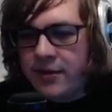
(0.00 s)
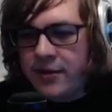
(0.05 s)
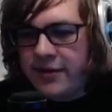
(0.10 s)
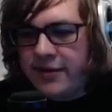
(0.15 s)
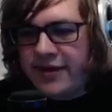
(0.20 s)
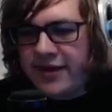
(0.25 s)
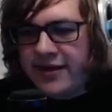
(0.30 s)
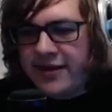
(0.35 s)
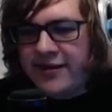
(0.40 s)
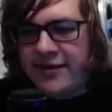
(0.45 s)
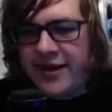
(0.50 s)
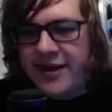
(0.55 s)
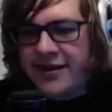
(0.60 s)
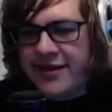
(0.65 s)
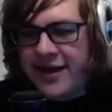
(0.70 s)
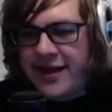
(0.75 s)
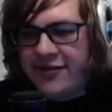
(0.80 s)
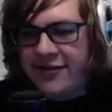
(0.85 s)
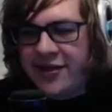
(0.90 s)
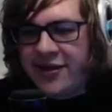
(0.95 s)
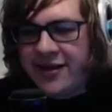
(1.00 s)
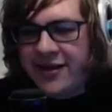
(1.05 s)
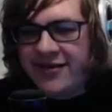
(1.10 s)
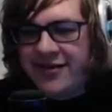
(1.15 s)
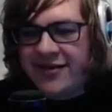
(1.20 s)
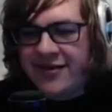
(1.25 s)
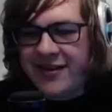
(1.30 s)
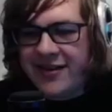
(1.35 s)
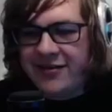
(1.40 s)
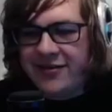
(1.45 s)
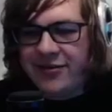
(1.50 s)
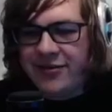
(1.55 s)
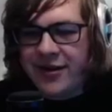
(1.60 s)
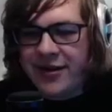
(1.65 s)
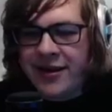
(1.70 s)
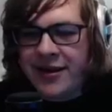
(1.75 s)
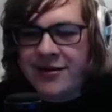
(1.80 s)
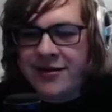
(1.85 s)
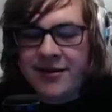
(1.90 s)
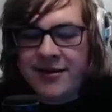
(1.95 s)
to get that chest.
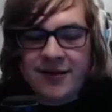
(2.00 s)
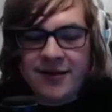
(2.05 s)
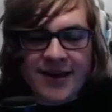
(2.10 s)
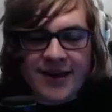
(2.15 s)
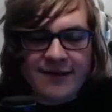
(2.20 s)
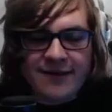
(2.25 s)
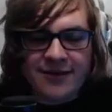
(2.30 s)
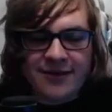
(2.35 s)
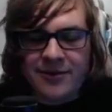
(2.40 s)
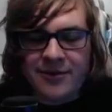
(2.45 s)
Essentially, saves a good